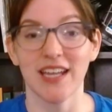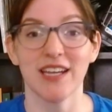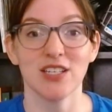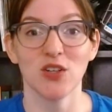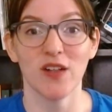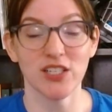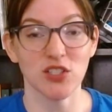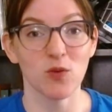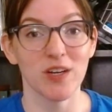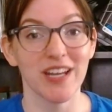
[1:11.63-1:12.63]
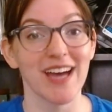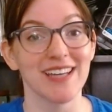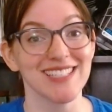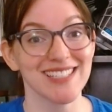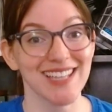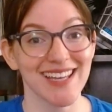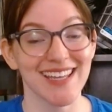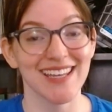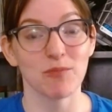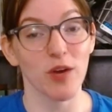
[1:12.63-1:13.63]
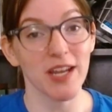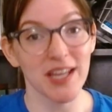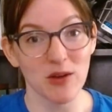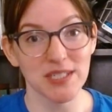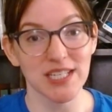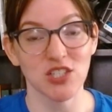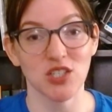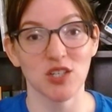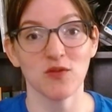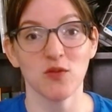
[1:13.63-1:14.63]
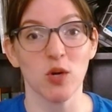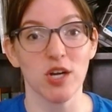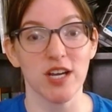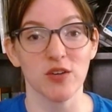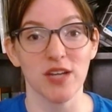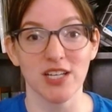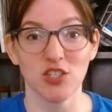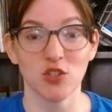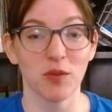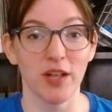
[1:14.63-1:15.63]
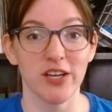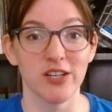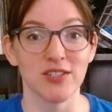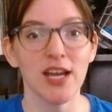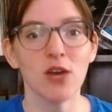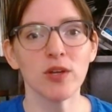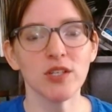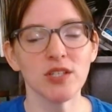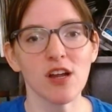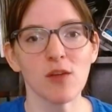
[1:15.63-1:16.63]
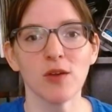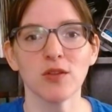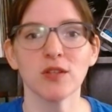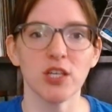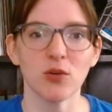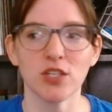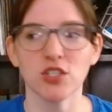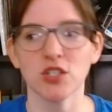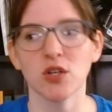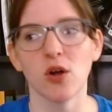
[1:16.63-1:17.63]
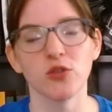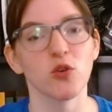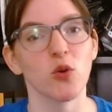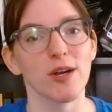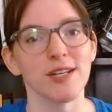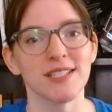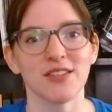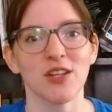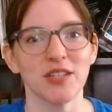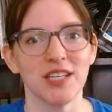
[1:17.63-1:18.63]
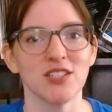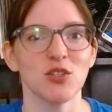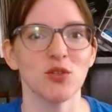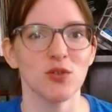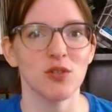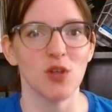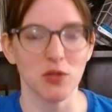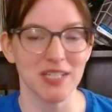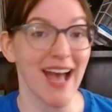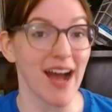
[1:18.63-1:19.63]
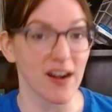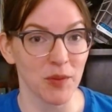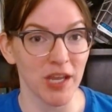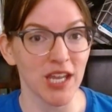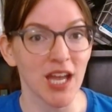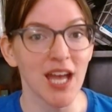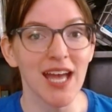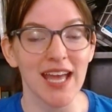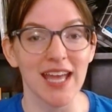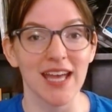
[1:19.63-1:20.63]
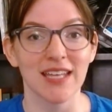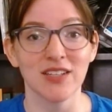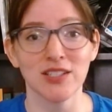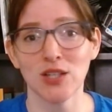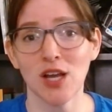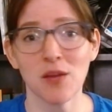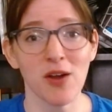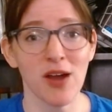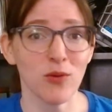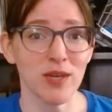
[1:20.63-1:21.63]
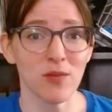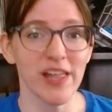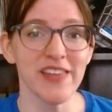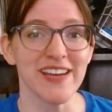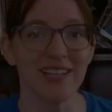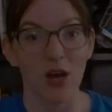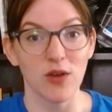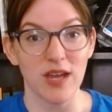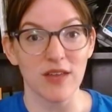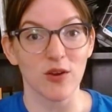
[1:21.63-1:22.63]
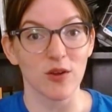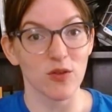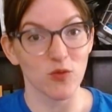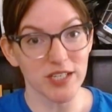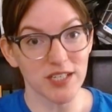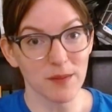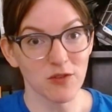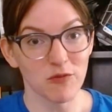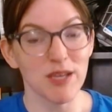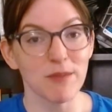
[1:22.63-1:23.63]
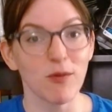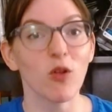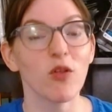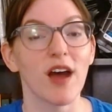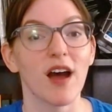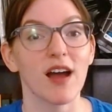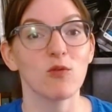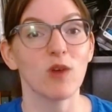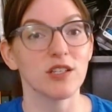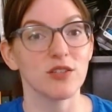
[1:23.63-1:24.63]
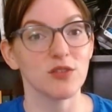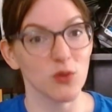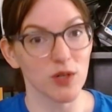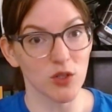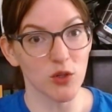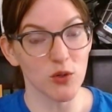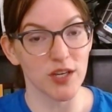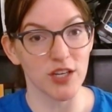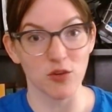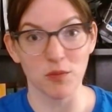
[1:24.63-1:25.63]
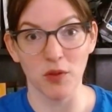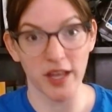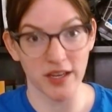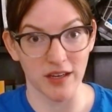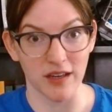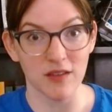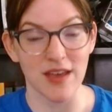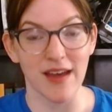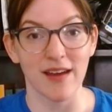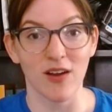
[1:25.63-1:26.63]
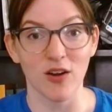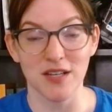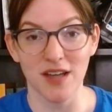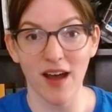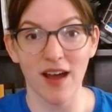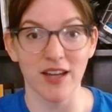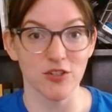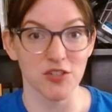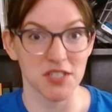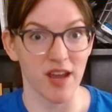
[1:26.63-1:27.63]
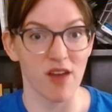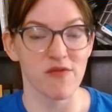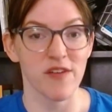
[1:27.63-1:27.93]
and you'll actually want to add a second breakout session for international players where you talk about the language and cultural quirks that they'll need to know to acclimate. And let's talk about how we can plan that. Okay, there are 3 types of people that I want you to include in your planning that are not on your staff.